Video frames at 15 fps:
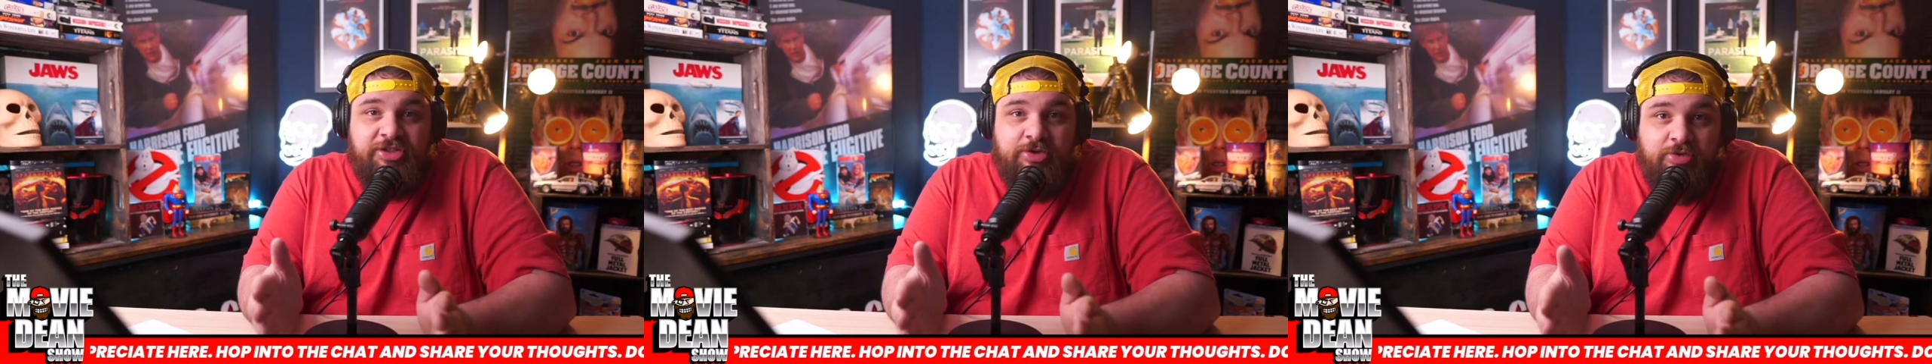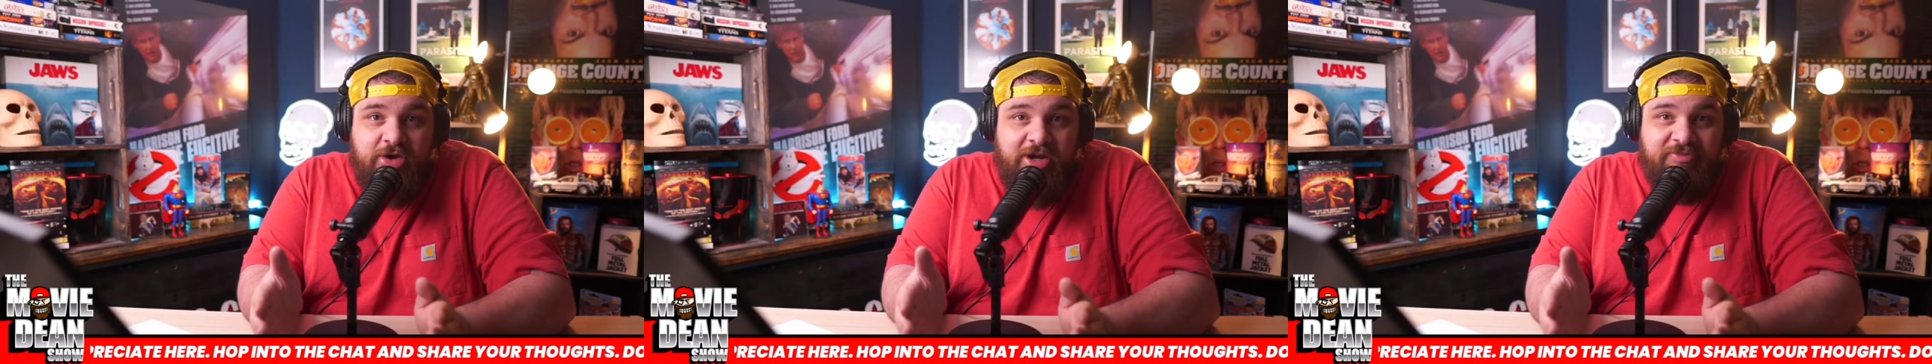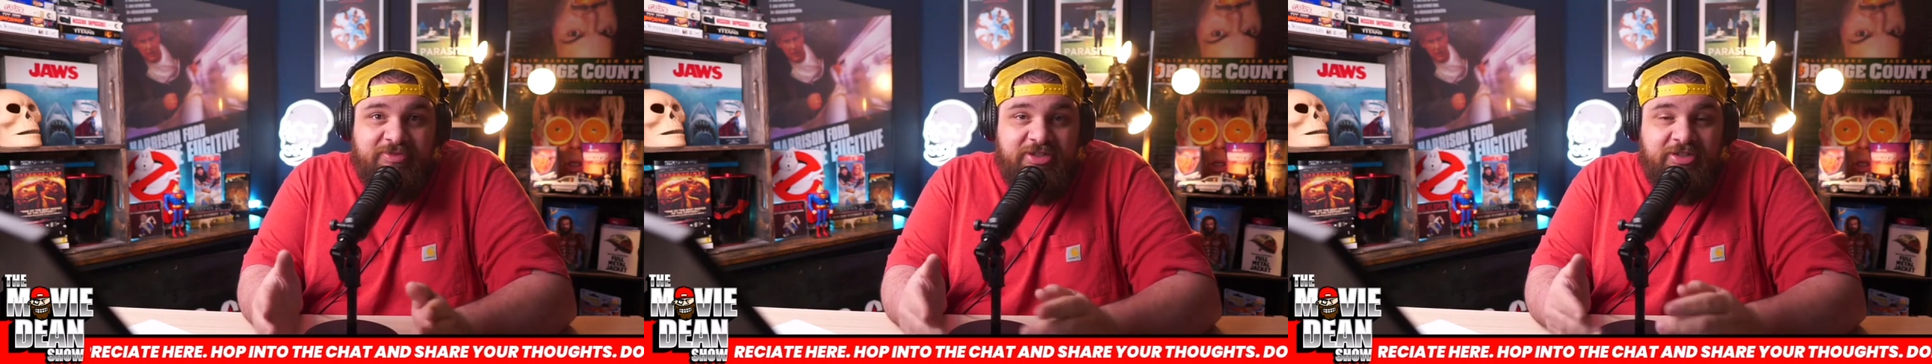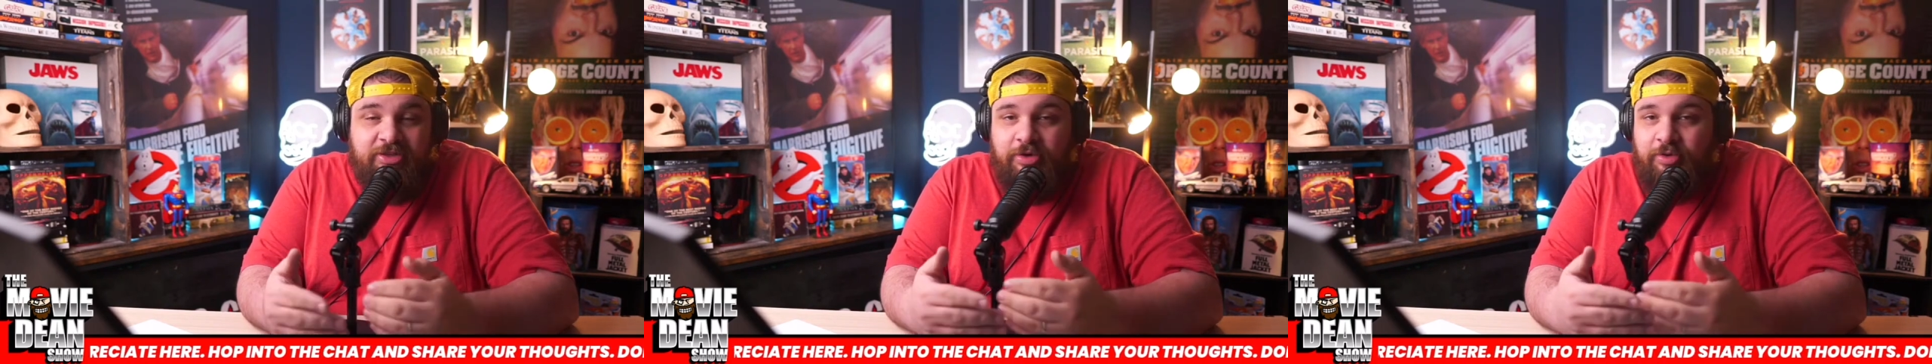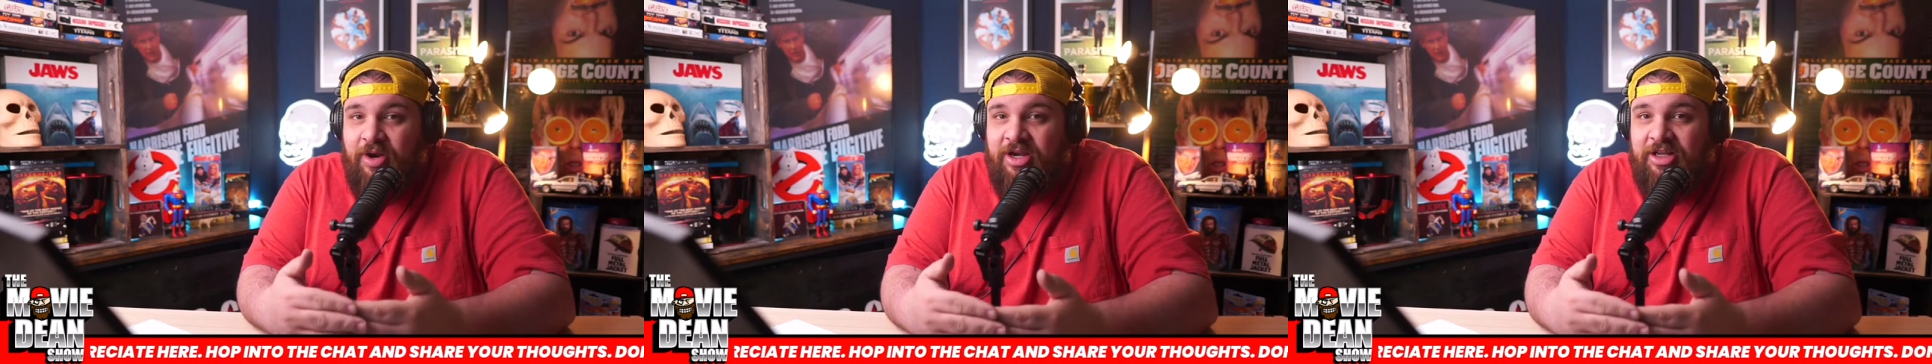script
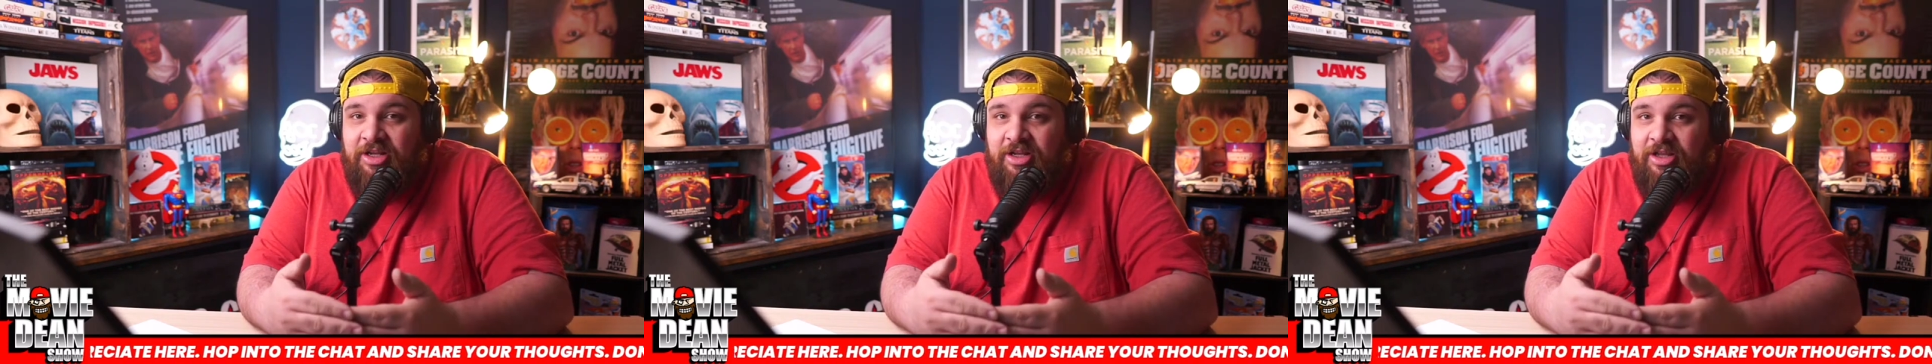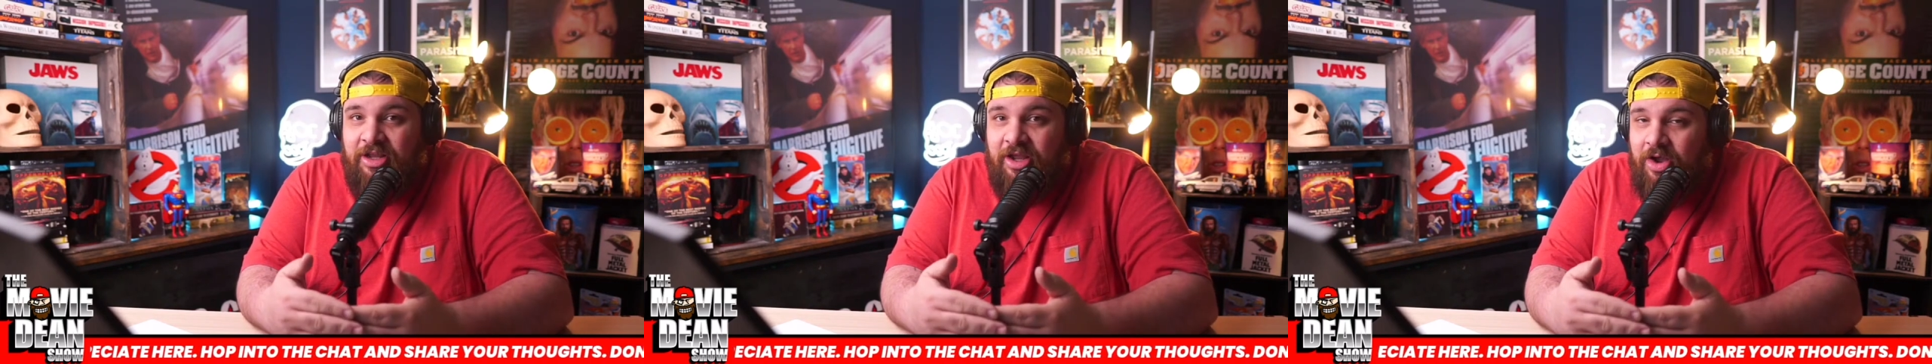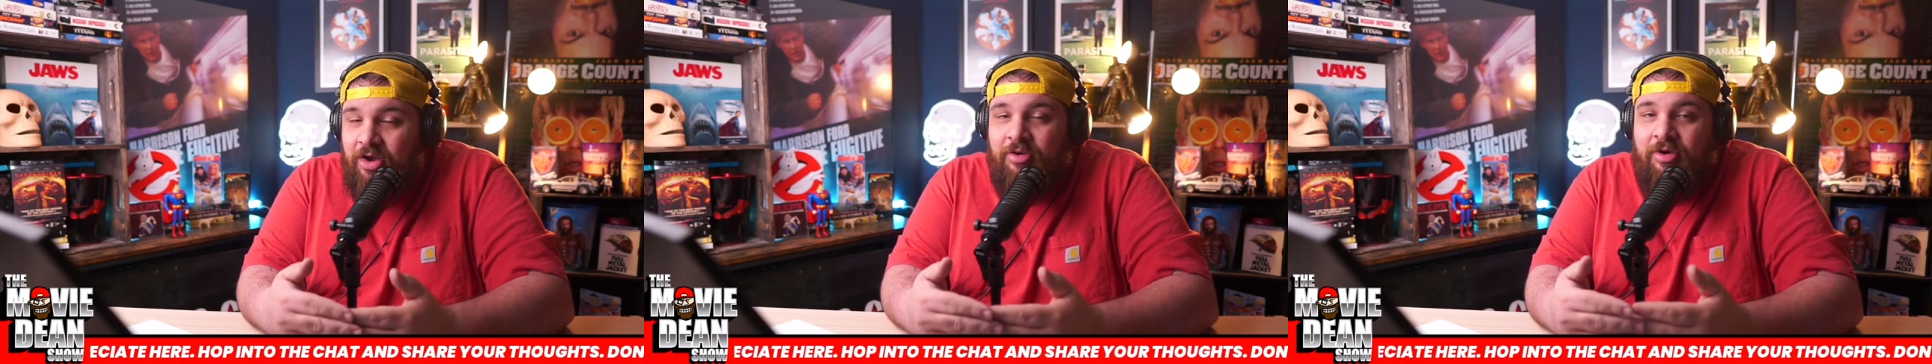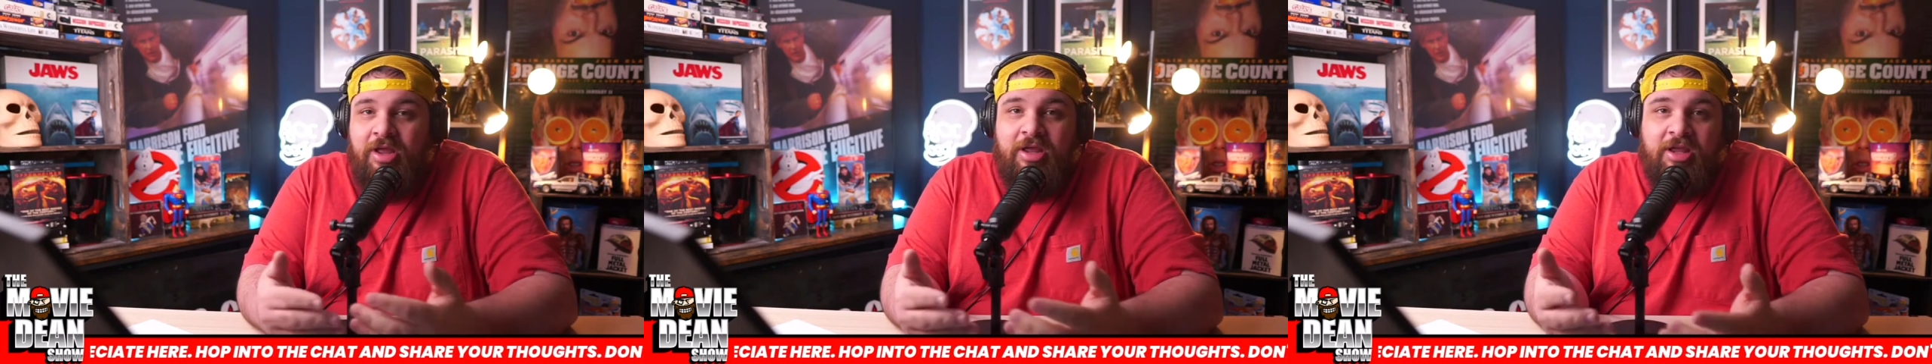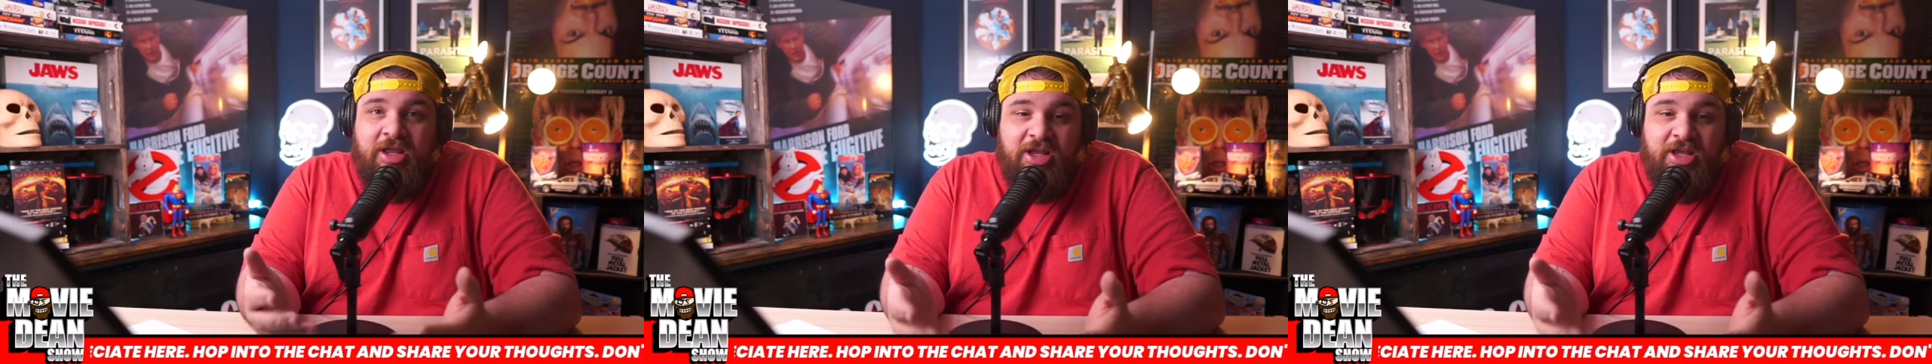and they're ready to go,